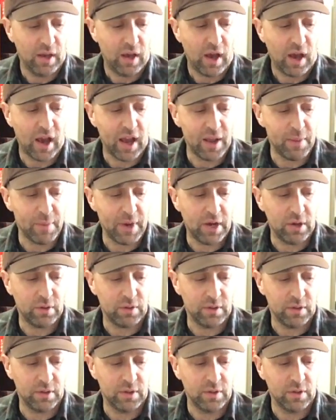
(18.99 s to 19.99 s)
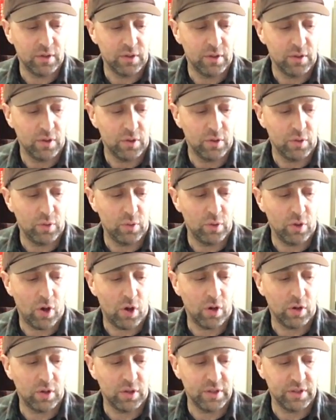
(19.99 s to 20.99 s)
high mountain
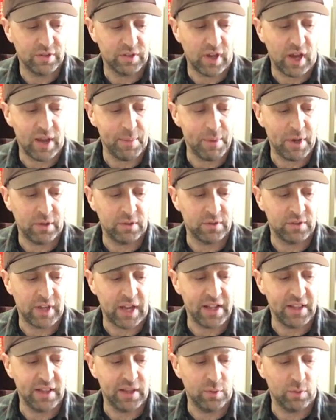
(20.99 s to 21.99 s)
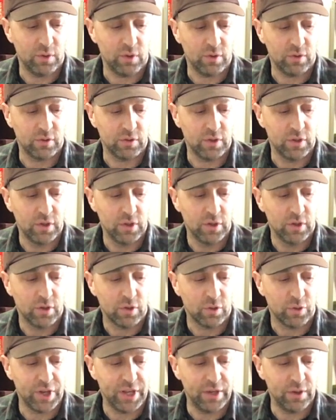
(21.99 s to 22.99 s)
oolong. It's a high mountain tightly rolled
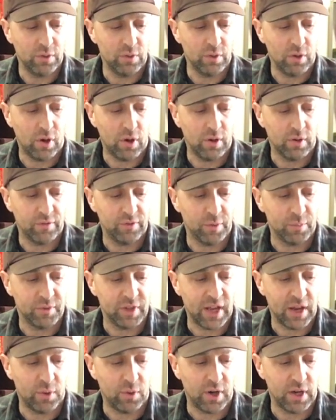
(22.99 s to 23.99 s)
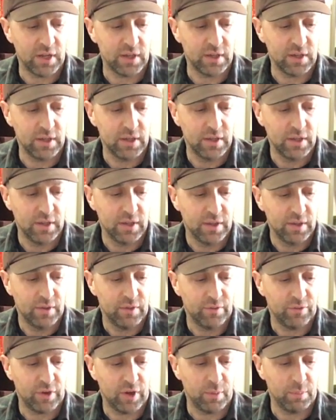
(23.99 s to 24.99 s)
green oolong from Taiwan,
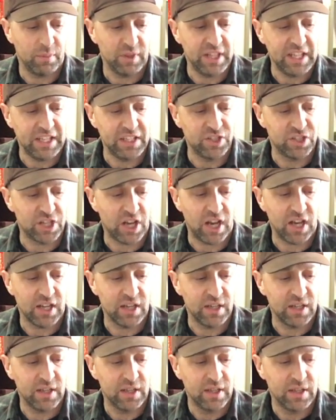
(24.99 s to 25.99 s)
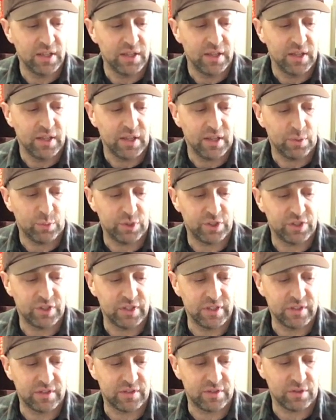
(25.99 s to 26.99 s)
from Lishan, which
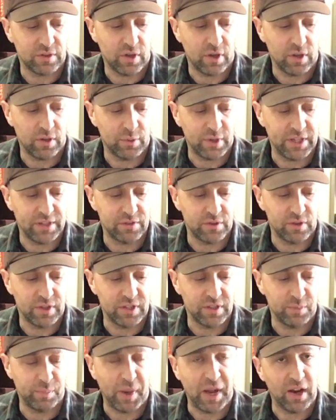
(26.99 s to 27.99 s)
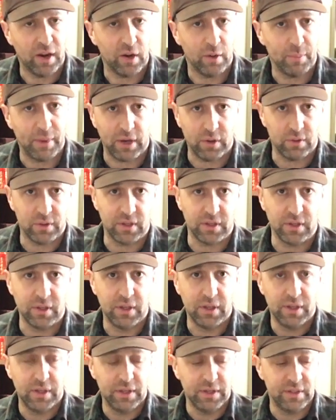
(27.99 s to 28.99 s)
is otherwise known as Pear Mountain.
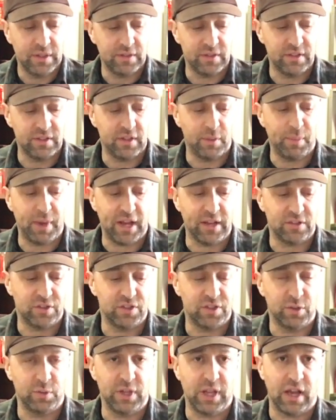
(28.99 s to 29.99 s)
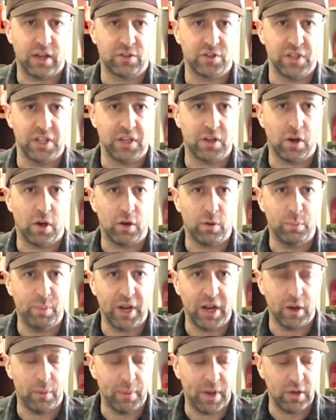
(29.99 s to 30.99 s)
This is the batch that we actually call
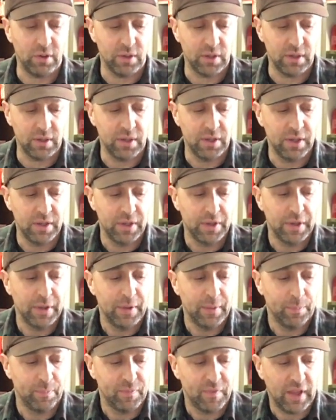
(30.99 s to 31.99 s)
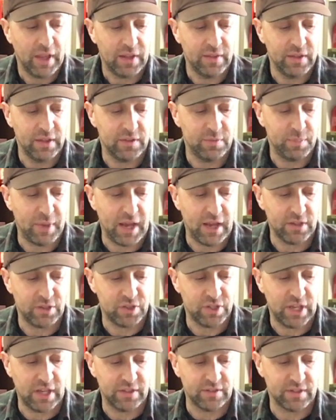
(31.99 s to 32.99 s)
Pear Mountain, and this
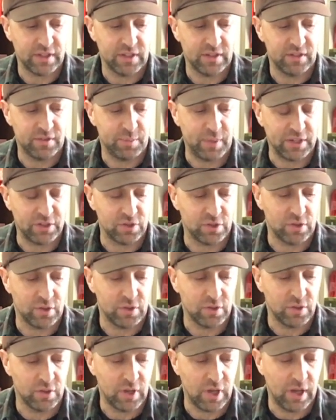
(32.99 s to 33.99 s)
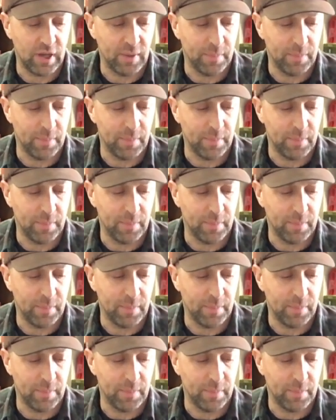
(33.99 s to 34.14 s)
batch has a special